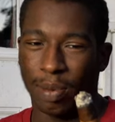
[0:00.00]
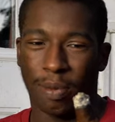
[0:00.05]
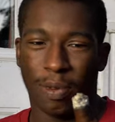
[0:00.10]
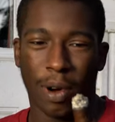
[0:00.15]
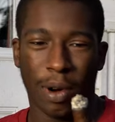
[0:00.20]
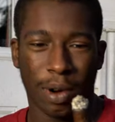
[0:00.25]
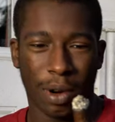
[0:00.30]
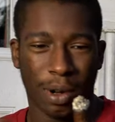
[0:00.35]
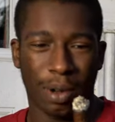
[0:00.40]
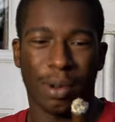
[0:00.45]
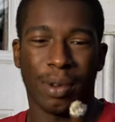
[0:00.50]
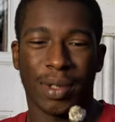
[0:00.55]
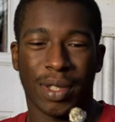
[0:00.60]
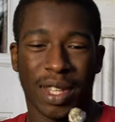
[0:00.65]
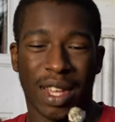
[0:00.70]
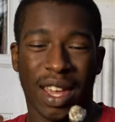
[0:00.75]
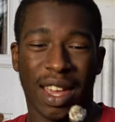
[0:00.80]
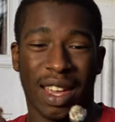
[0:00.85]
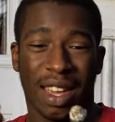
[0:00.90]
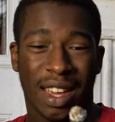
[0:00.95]
photos,
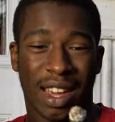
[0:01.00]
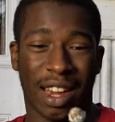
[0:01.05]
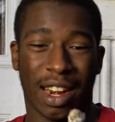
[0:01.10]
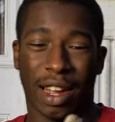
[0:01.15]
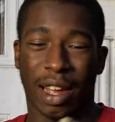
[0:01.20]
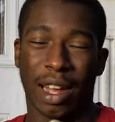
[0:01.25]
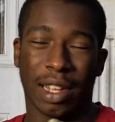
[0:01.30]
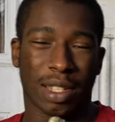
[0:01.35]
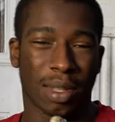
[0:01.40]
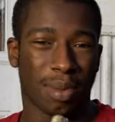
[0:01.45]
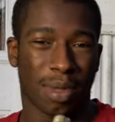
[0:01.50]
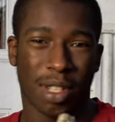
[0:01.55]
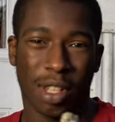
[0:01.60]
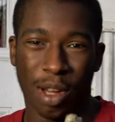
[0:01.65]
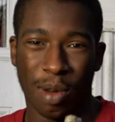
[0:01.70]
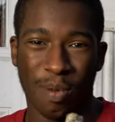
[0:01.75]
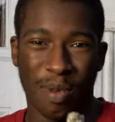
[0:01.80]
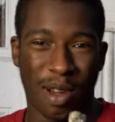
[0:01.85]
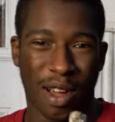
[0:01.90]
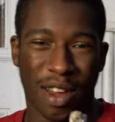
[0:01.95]
and I got some
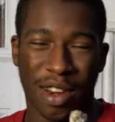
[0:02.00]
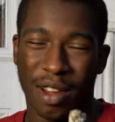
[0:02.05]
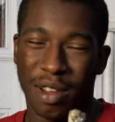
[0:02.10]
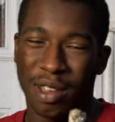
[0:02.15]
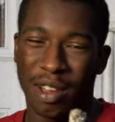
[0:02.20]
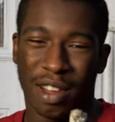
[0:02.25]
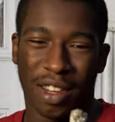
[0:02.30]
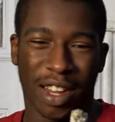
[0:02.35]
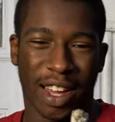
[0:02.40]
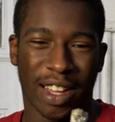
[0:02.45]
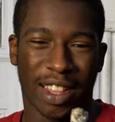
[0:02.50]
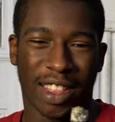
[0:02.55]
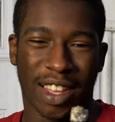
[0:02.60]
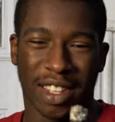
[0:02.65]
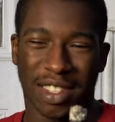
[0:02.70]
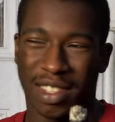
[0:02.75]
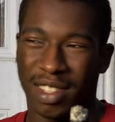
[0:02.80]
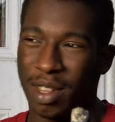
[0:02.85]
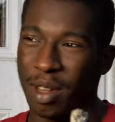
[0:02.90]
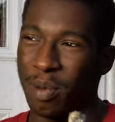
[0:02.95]
slow-mo. I know y'all like
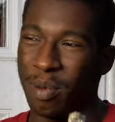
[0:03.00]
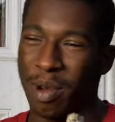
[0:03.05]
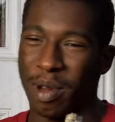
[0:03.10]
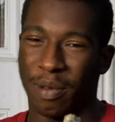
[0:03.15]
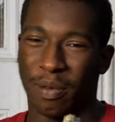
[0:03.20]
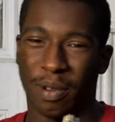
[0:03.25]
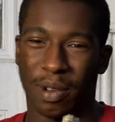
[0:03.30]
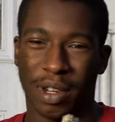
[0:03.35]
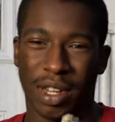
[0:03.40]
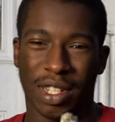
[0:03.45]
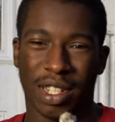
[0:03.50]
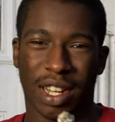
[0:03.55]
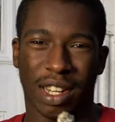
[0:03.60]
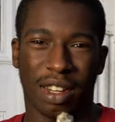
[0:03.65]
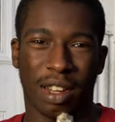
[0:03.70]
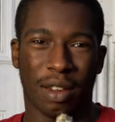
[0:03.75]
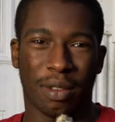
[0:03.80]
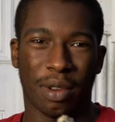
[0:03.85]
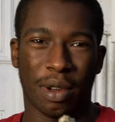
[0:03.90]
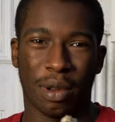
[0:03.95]
that slow-mo footage. I
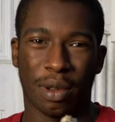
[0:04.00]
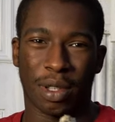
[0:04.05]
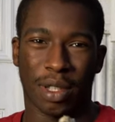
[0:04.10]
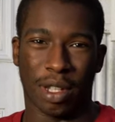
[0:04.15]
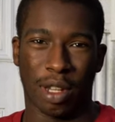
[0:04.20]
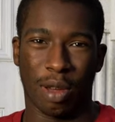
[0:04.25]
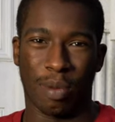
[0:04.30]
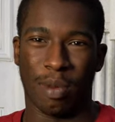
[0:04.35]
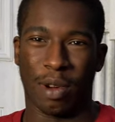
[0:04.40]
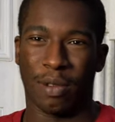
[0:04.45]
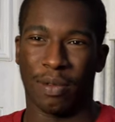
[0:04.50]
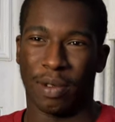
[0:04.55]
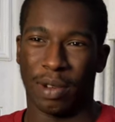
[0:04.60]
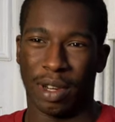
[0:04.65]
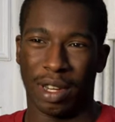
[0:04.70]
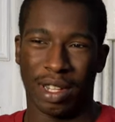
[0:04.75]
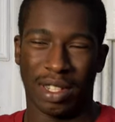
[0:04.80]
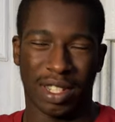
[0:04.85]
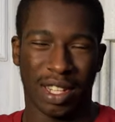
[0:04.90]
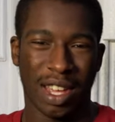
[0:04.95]
love doing slow-mo
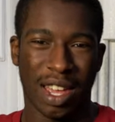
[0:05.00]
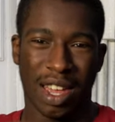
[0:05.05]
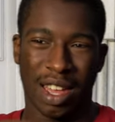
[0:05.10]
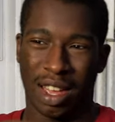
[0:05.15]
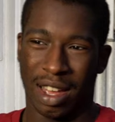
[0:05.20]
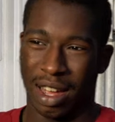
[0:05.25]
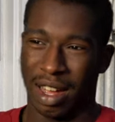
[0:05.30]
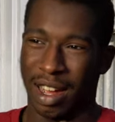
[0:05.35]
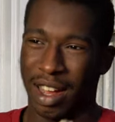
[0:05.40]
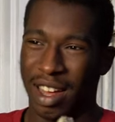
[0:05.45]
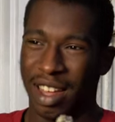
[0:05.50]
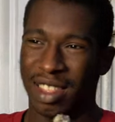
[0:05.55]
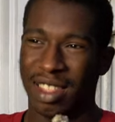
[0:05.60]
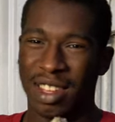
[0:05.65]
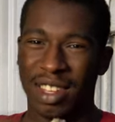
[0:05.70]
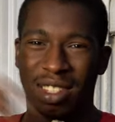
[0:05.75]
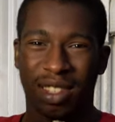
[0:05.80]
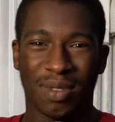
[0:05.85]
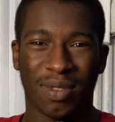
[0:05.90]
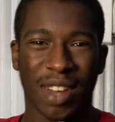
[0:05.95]
footage. Uh,
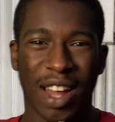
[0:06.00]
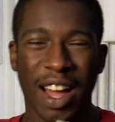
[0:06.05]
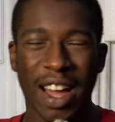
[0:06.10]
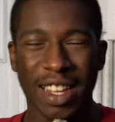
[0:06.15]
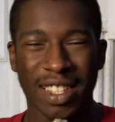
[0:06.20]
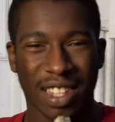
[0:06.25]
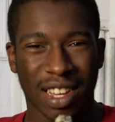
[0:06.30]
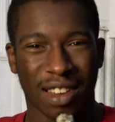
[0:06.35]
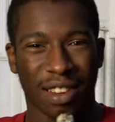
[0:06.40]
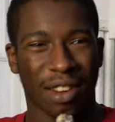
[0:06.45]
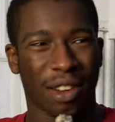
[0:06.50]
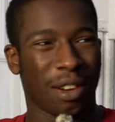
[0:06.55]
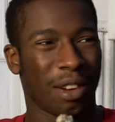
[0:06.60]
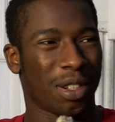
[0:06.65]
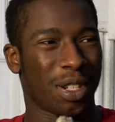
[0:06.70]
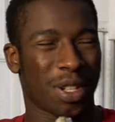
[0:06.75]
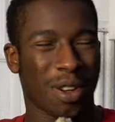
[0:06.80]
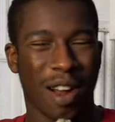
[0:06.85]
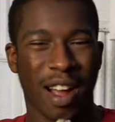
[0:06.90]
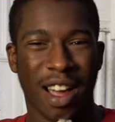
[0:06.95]
these flies out here are
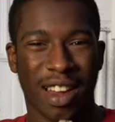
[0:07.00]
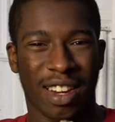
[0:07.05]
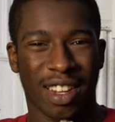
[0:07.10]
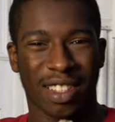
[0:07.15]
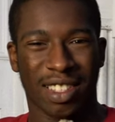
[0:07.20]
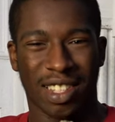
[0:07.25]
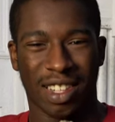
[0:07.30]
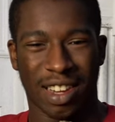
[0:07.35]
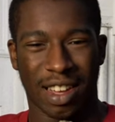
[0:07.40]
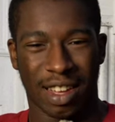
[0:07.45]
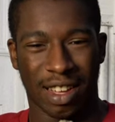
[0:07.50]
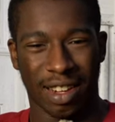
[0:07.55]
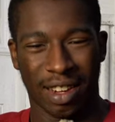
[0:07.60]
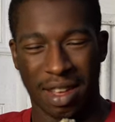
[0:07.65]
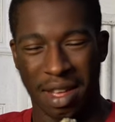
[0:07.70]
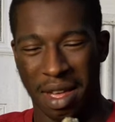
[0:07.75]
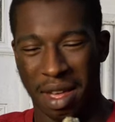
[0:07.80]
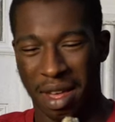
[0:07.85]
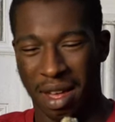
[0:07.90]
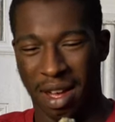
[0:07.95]
trying it tonight.
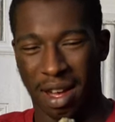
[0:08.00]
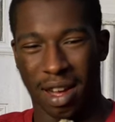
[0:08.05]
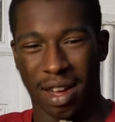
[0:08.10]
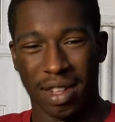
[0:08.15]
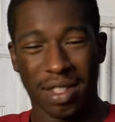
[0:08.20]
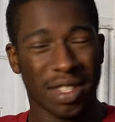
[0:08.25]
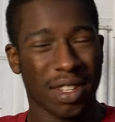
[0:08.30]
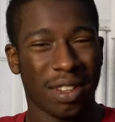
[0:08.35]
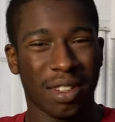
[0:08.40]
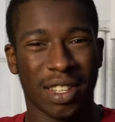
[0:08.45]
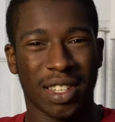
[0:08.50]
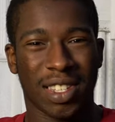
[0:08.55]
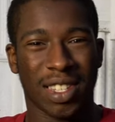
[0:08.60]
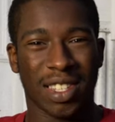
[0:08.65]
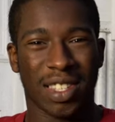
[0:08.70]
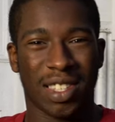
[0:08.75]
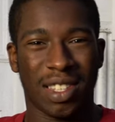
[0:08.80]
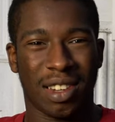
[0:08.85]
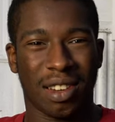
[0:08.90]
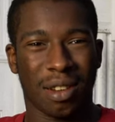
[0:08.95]
Uh, it's only
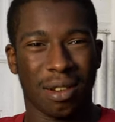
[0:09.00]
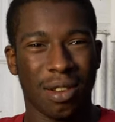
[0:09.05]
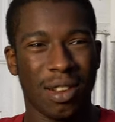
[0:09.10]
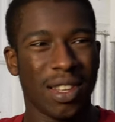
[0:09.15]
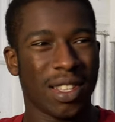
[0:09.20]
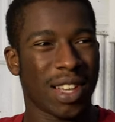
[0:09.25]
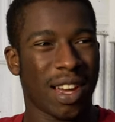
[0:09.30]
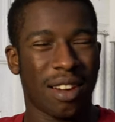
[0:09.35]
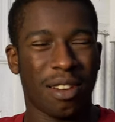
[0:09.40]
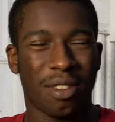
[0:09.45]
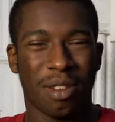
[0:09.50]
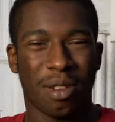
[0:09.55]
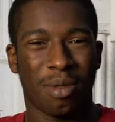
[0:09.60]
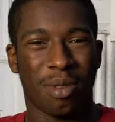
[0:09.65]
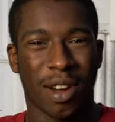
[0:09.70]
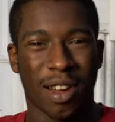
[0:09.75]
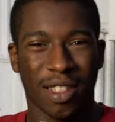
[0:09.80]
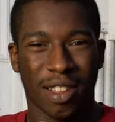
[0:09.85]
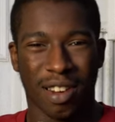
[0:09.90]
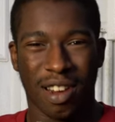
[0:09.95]
sixty degrees. I don't know
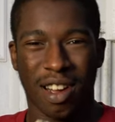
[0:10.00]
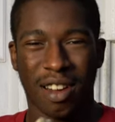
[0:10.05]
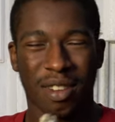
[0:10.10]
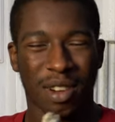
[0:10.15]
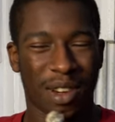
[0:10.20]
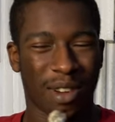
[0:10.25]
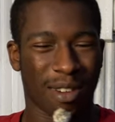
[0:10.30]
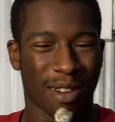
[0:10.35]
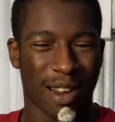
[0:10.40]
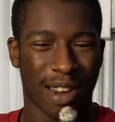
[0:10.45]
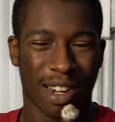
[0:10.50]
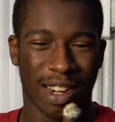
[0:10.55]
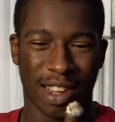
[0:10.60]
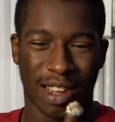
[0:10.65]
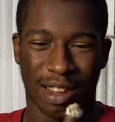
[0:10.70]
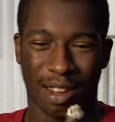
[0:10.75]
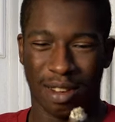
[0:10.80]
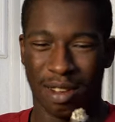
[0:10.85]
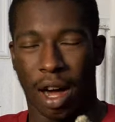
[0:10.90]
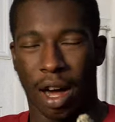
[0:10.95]
why they're out here right
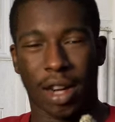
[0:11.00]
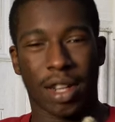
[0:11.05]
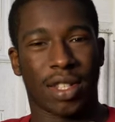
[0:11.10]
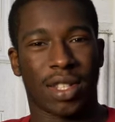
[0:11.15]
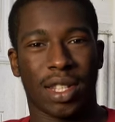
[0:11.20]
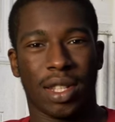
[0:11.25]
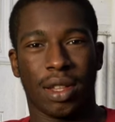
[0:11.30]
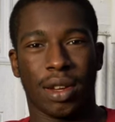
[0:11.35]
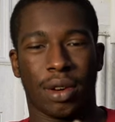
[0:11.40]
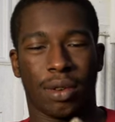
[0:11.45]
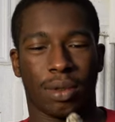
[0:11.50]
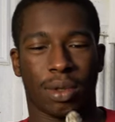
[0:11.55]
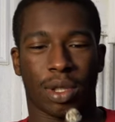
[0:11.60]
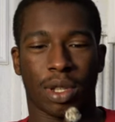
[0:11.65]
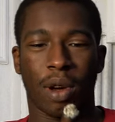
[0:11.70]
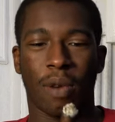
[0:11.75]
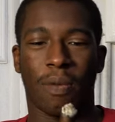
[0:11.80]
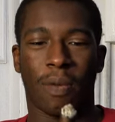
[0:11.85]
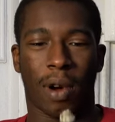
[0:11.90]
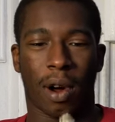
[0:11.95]
now. Honestly, though,
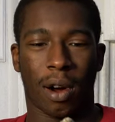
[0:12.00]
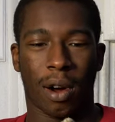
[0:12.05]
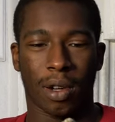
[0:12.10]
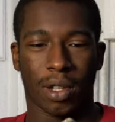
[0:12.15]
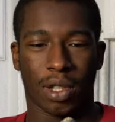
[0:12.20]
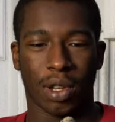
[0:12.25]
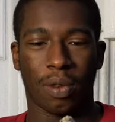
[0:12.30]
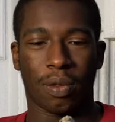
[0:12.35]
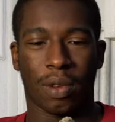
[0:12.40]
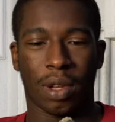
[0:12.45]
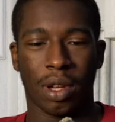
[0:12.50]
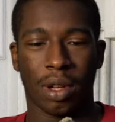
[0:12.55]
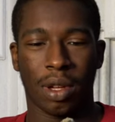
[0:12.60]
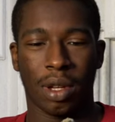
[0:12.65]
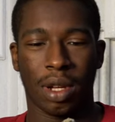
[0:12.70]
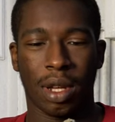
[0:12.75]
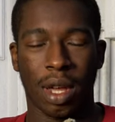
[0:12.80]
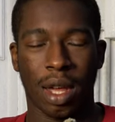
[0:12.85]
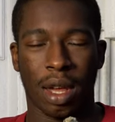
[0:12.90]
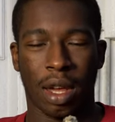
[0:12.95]
so far, so
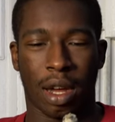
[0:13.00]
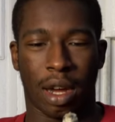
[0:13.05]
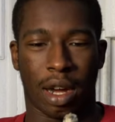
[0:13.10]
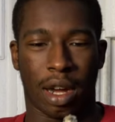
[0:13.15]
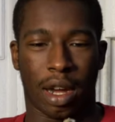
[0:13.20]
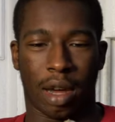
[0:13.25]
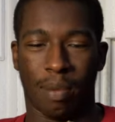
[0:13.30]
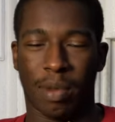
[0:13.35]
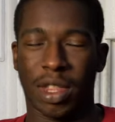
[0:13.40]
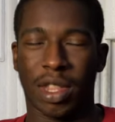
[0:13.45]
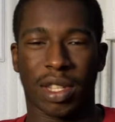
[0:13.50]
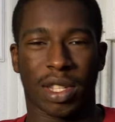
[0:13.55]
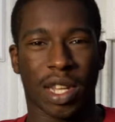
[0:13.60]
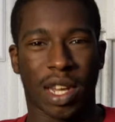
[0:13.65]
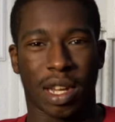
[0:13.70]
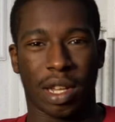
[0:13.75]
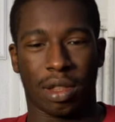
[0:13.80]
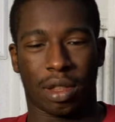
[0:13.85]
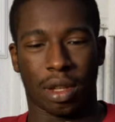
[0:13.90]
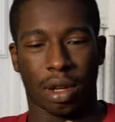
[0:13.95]
good. Uh, I'm in the
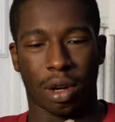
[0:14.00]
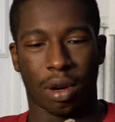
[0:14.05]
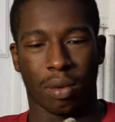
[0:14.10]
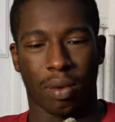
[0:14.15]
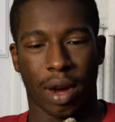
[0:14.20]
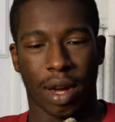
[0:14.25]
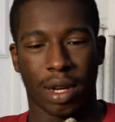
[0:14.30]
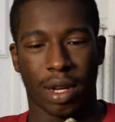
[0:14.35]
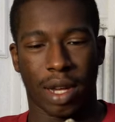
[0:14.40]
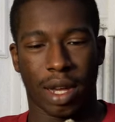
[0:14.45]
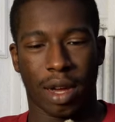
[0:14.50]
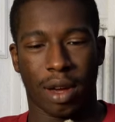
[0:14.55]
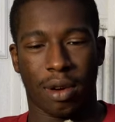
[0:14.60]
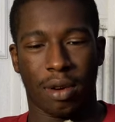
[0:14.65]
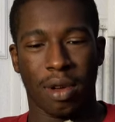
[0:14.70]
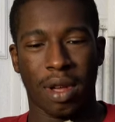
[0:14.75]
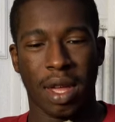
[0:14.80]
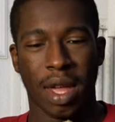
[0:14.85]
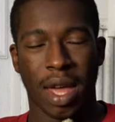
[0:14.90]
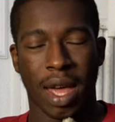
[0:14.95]
second third right now,